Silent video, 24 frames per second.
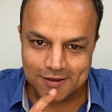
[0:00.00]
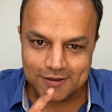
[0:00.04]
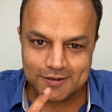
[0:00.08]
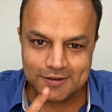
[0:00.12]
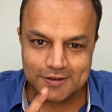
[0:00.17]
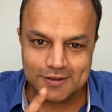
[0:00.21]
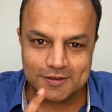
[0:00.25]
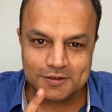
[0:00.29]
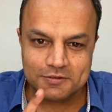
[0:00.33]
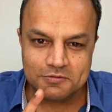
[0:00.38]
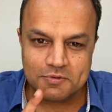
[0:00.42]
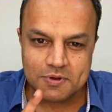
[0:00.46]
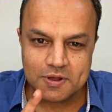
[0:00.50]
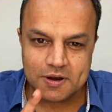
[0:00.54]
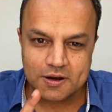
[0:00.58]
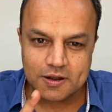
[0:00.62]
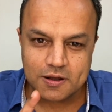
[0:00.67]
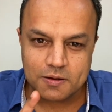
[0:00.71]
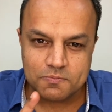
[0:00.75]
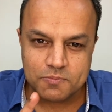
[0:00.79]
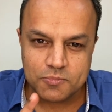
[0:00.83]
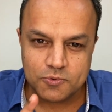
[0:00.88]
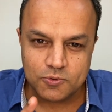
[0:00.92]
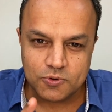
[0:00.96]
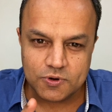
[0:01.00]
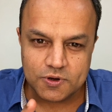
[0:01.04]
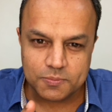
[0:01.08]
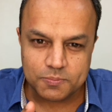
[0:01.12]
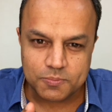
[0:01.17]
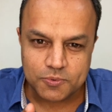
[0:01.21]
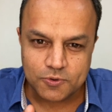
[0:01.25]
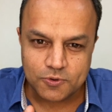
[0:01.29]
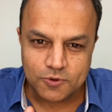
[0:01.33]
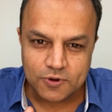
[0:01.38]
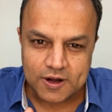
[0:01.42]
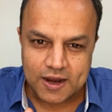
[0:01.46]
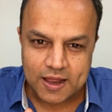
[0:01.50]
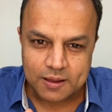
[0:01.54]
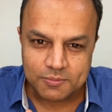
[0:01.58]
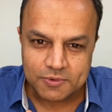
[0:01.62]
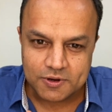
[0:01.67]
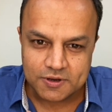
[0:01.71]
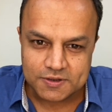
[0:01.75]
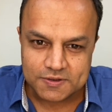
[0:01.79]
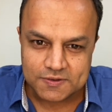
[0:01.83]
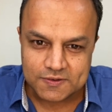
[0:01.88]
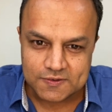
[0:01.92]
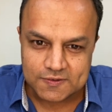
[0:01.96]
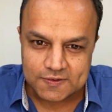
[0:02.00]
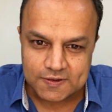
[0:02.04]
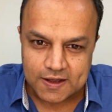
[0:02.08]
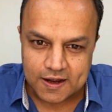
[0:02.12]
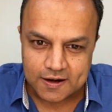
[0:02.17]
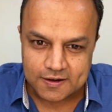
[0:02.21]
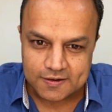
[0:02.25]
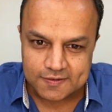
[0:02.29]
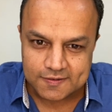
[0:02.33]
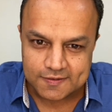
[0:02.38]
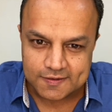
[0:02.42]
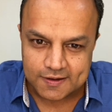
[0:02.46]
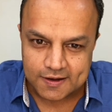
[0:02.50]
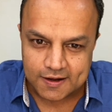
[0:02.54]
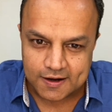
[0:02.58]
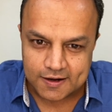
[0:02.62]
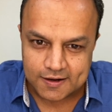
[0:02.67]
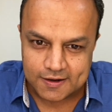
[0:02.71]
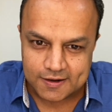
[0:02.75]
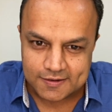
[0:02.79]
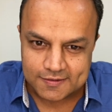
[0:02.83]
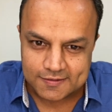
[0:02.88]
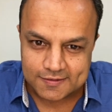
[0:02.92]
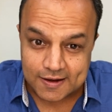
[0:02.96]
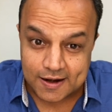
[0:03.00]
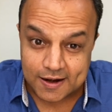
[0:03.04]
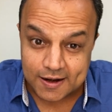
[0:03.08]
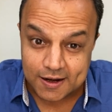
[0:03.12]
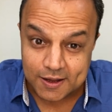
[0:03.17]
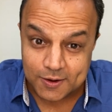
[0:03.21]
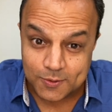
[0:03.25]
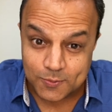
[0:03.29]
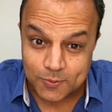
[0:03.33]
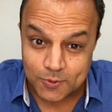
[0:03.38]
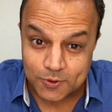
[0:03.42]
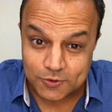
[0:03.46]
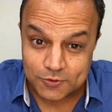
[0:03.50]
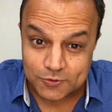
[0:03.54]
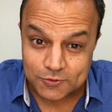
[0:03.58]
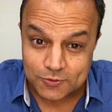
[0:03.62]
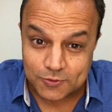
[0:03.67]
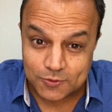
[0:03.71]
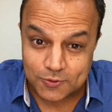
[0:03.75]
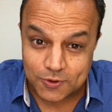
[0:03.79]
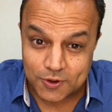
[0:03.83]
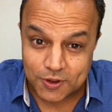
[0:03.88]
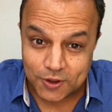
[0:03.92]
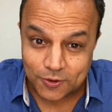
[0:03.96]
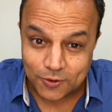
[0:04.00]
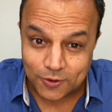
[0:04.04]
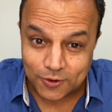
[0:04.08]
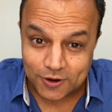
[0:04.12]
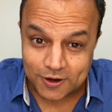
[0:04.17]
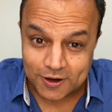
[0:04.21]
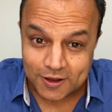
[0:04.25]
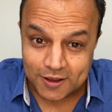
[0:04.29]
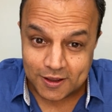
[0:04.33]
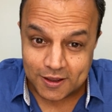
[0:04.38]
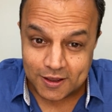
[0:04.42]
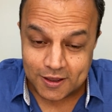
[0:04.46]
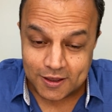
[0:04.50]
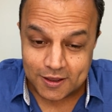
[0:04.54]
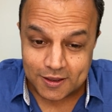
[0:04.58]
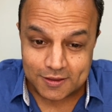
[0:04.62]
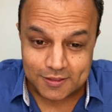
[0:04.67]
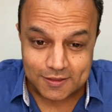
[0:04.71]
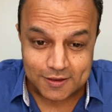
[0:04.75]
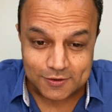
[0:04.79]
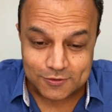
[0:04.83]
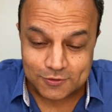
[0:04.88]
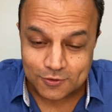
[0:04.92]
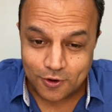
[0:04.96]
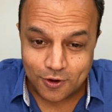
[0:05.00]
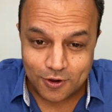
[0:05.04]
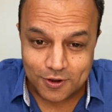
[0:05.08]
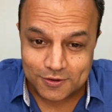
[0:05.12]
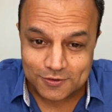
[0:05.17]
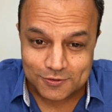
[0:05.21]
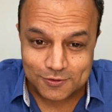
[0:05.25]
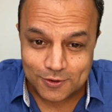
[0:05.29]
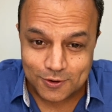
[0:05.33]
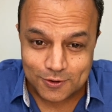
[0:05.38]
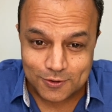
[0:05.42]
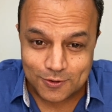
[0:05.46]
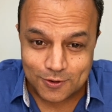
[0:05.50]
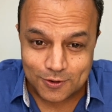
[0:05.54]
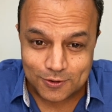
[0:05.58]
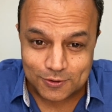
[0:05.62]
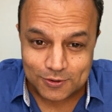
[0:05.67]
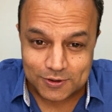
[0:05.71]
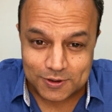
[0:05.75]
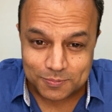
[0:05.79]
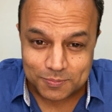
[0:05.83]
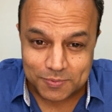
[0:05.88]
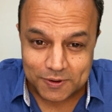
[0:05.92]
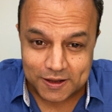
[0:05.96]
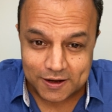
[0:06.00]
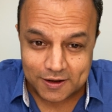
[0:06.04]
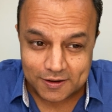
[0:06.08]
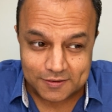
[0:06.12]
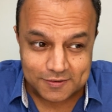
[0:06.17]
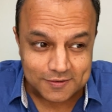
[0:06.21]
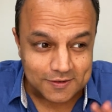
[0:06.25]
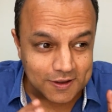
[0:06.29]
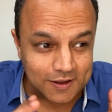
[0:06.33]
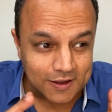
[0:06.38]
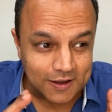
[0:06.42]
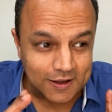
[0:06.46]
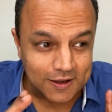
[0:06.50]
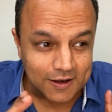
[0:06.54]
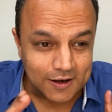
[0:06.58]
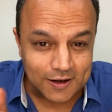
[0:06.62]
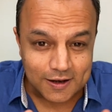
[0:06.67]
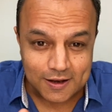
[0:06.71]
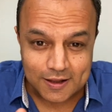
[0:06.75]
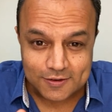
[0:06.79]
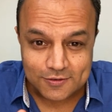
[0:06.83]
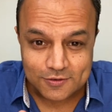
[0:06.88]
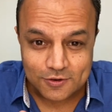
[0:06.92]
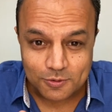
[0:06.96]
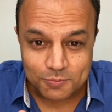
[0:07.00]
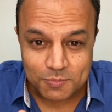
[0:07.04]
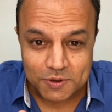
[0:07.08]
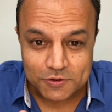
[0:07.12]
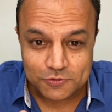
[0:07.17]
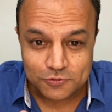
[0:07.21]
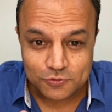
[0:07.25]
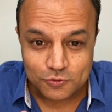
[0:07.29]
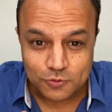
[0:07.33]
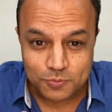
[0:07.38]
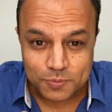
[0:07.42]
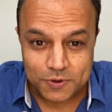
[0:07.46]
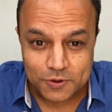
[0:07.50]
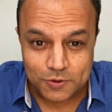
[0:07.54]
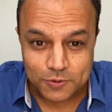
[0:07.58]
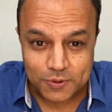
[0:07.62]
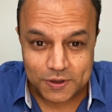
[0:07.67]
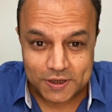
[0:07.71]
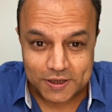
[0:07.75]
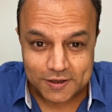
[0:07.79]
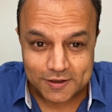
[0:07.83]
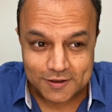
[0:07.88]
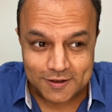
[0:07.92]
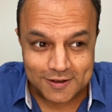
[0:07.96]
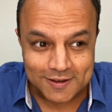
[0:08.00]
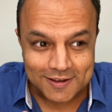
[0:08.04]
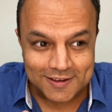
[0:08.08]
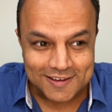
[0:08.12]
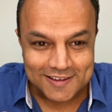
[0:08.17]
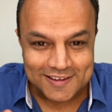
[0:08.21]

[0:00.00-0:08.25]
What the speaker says: This is where a computer programmer starts understanding what's going on. The song has not gone to the playlist. Let's not be stupid over here.